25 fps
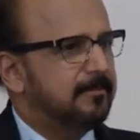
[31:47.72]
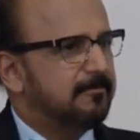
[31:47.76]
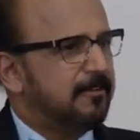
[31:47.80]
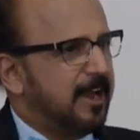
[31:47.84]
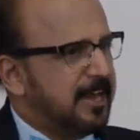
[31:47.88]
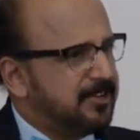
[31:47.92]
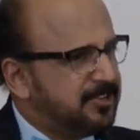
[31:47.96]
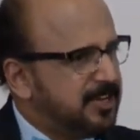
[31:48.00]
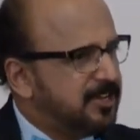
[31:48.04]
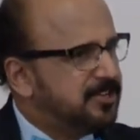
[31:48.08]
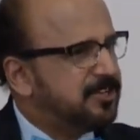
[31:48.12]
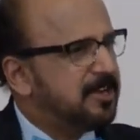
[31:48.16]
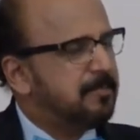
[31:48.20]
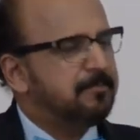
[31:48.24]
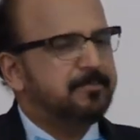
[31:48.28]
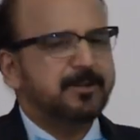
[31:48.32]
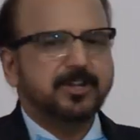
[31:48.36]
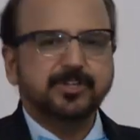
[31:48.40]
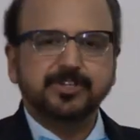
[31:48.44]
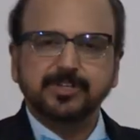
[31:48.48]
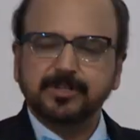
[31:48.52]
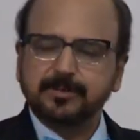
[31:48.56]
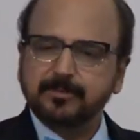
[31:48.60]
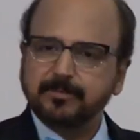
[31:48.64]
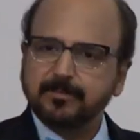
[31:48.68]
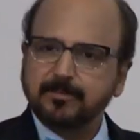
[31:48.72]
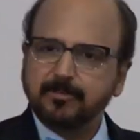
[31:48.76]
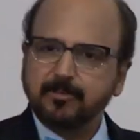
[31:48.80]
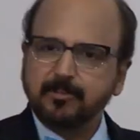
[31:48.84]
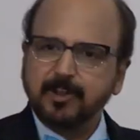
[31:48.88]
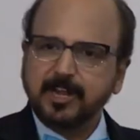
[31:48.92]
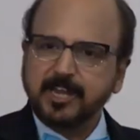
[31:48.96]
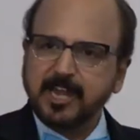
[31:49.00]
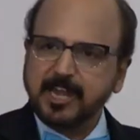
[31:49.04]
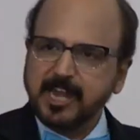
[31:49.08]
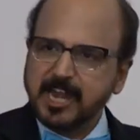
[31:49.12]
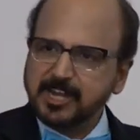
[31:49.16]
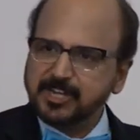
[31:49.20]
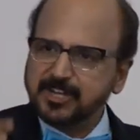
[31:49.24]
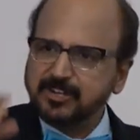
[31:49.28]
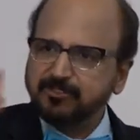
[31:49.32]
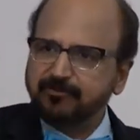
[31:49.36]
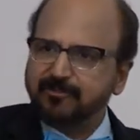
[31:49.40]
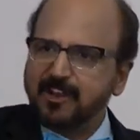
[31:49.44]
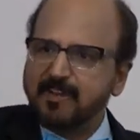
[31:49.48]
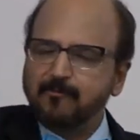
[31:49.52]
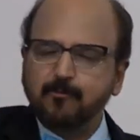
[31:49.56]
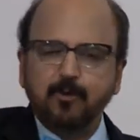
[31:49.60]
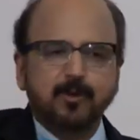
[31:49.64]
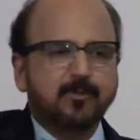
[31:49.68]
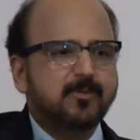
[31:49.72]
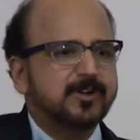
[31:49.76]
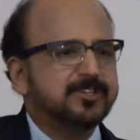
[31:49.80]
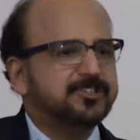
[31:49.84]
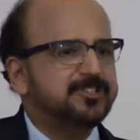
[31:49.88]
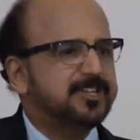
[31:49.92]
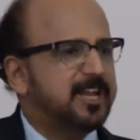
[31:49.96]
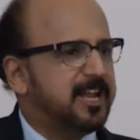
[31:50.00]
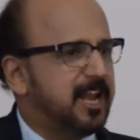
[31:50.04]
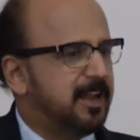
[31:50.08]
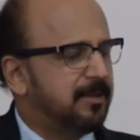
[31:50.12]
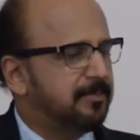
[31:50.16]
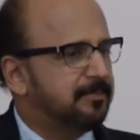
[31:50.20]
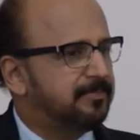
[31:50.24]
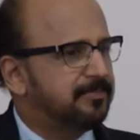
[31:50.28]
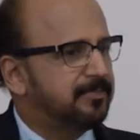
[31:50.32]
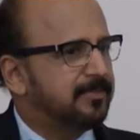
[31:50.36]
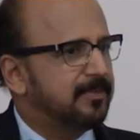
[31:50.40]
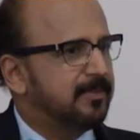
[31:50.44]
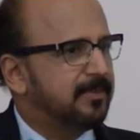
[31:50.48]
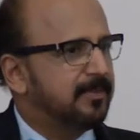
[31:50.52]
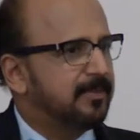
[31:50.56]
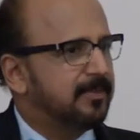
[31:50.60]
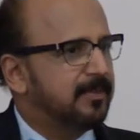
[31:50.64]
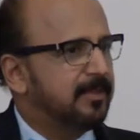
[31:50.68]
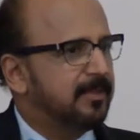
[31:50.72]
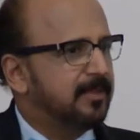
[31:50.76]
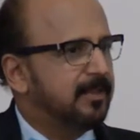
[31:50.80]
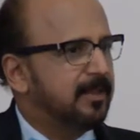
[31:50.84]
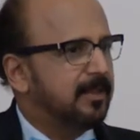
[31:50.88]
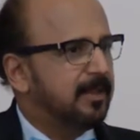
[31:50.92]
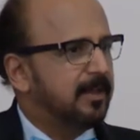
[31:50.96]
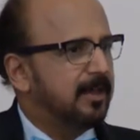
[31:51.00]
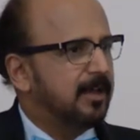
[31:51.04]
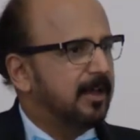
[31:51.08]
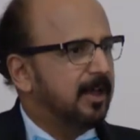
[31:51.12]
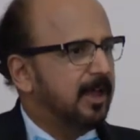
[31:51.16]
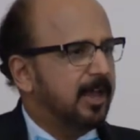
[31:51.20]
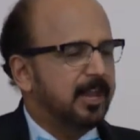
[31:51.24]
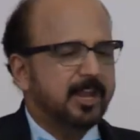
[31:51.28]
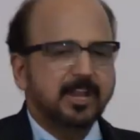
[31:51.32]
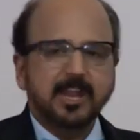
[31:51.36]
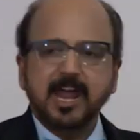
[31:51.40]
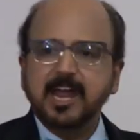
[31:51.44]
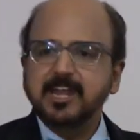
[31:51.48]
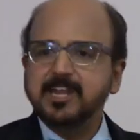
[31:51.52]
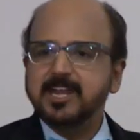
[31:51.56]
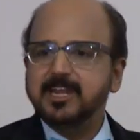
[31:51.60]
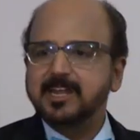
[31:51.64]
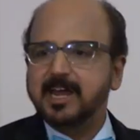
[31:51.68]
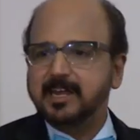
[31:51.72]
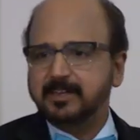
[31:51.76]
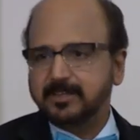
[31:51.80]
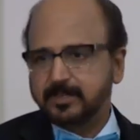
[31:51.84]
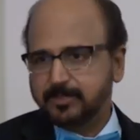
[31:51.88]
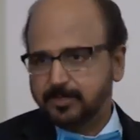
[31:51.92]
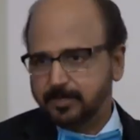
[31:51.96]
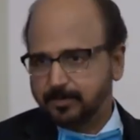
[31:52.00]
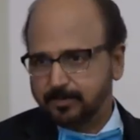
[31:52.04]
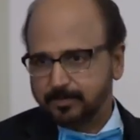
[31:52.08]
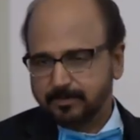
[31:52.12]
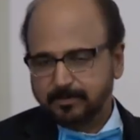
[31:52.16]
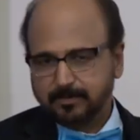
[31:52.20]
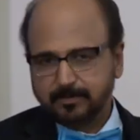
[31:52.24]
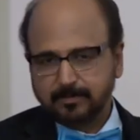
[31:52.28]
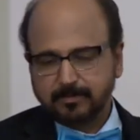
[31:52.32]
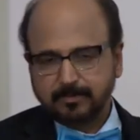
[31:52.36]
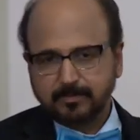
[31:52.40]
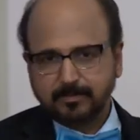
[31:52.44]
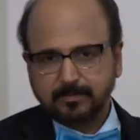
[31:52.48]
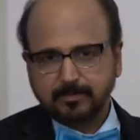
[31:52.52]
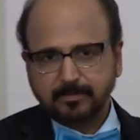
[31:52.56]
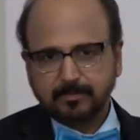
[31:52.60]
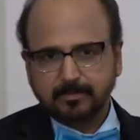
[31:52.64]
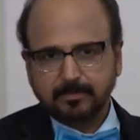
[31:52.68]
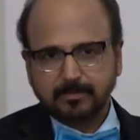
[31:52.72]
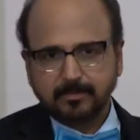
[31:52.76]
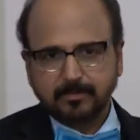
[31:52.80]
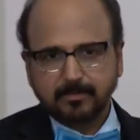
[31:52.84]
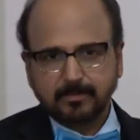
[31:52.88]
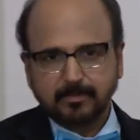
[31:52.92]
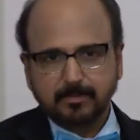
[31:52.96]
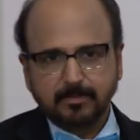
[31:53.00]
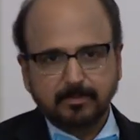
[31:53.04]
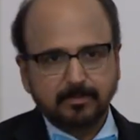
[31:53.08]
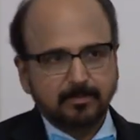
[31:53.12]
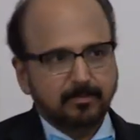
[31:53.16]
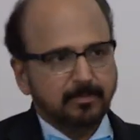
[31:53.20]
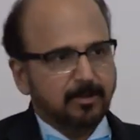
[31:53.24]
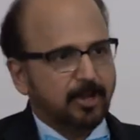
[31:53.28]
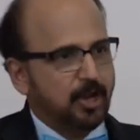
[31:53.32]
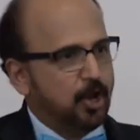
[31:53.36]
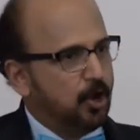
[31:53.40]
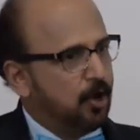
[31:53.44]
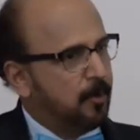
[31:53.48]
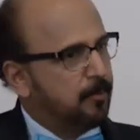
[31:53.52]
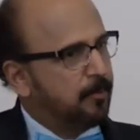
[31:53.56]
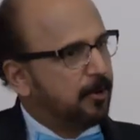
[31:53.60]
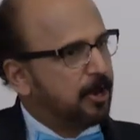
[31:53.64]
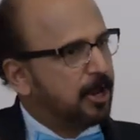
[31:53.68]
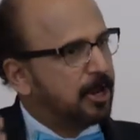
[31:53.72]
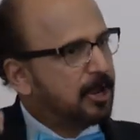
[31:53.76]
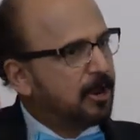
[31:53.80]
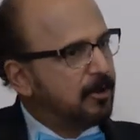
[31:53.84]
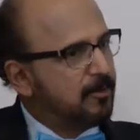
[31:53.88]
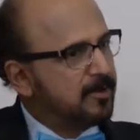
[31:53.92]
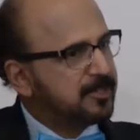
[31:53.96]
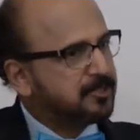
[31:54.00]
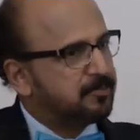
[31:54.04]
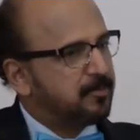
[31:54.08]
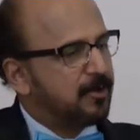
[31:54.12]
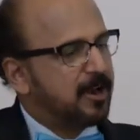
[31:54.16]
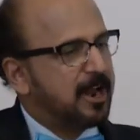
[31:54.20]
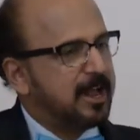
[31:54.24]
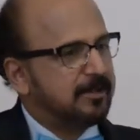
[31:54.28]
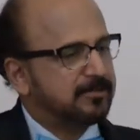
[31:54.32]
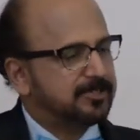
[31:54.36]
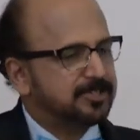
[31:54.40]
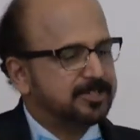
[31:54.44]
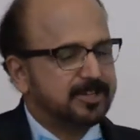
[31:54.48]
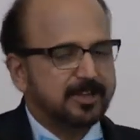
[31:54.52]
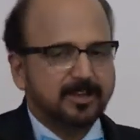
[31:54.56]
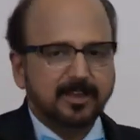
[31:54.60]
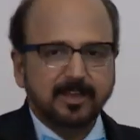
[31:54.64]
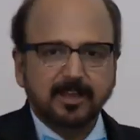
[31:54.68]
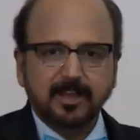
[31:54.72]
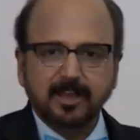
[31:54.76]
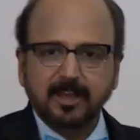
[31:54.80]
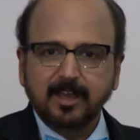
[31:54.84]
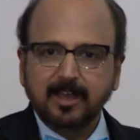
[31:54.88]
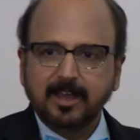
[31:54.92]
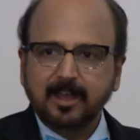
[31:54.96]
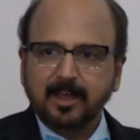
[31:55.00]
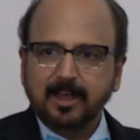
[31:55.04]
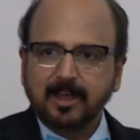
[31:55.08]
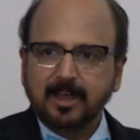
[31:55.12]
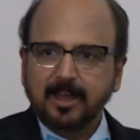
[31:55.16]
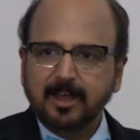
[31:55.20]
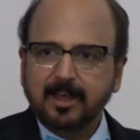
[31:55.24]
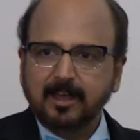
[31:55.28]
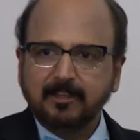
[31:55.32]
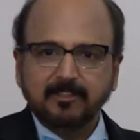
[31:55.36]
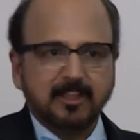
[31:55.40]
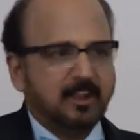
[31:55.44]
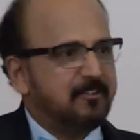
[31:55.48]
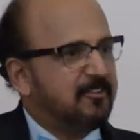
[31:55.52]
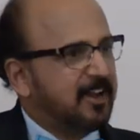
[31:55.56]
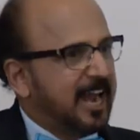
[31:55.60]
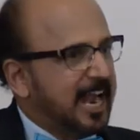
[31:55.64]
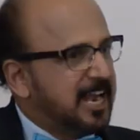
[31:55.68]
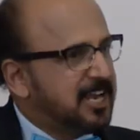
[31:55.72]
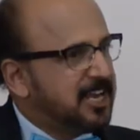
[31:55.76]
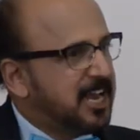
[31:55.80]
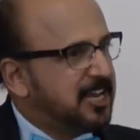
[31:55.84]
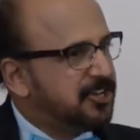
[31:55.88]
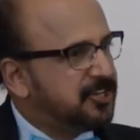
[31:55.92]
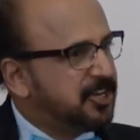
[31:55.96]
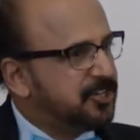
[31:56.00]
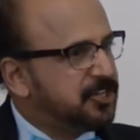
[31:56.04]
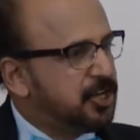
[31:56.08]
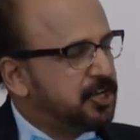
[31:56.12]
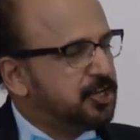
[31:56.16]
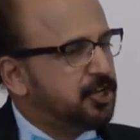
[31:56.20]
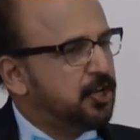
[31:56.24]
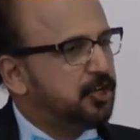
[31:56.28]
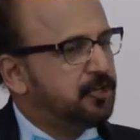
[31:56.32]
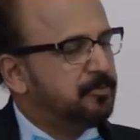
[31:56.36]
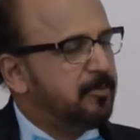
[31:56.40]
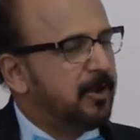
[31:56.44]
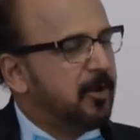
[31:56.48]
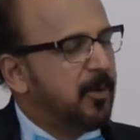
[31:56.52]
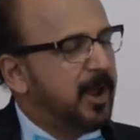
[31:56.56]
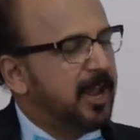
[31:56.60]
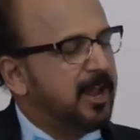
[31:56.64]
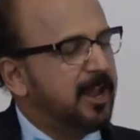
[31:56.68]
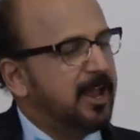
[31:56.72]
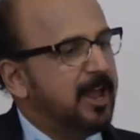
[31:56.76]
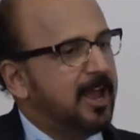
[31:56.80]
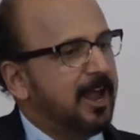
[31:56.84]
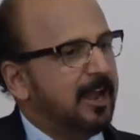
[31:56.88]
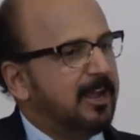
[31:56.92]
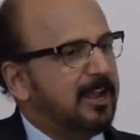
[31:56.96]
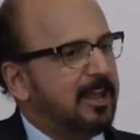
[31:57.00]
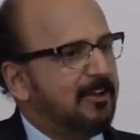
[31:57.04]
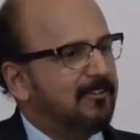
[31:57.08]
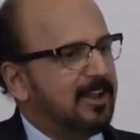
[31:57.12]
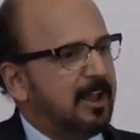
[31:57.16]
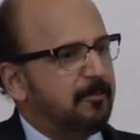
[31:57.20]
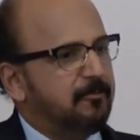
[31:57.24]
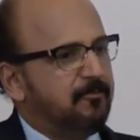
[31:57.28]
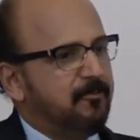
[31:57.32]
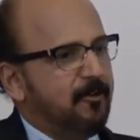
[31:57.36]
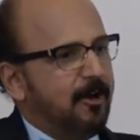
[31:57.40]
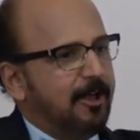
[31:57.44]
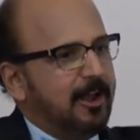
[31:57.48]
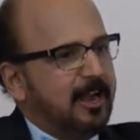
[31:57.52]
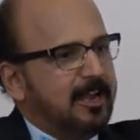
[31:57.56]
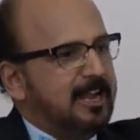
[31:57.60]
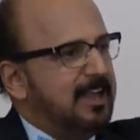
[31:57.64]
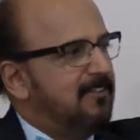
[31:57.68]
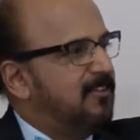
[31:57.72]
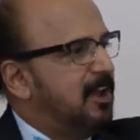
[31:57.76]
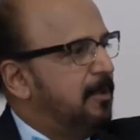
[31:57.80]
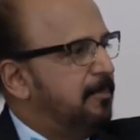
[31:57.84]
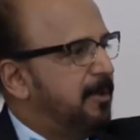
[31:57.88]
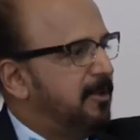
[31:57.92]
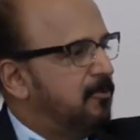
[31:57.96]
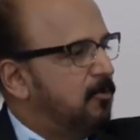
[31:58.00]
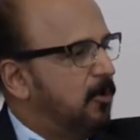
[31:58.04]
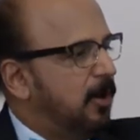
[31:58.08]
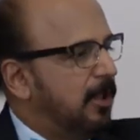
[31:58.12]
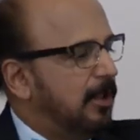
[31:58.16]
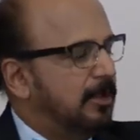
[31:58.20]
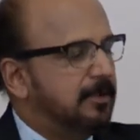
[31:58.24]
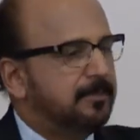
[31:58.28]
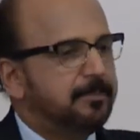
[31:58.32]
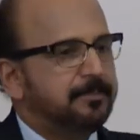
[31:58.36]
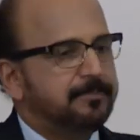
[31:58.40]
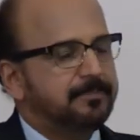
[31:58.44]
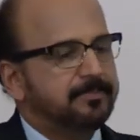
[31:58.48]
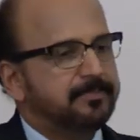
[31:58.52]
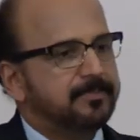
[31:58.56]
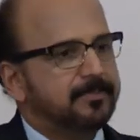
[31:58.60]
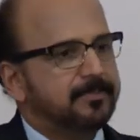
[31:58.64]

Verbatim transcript: Rising temperature. United Nations framework was set in in nineteen ninety-two. Kyoto protocol was pronounced. There are contentious issues between developed world and developing world.